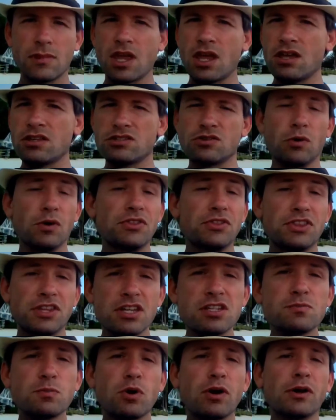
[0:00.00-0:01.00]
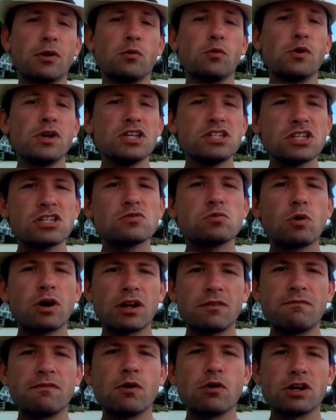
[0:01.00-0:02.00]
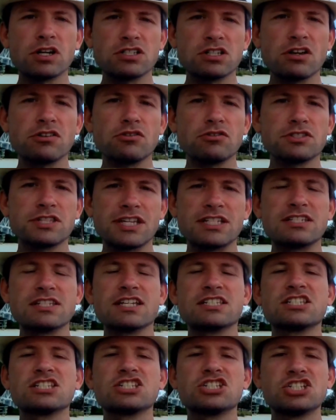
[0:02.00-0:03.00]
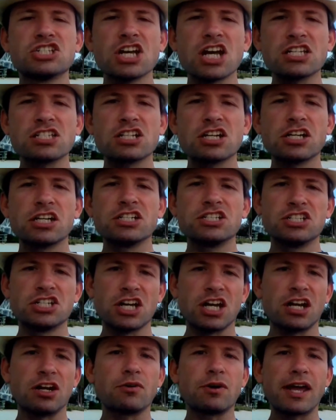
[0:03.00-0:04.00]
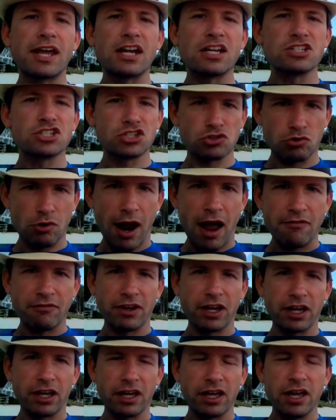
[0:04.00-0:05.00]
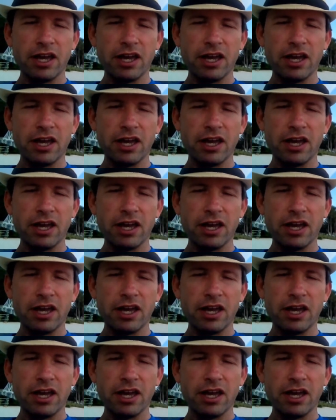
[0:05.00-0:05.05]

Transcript: So at this point, we just want to focus on those things that's just going to generate us traffic.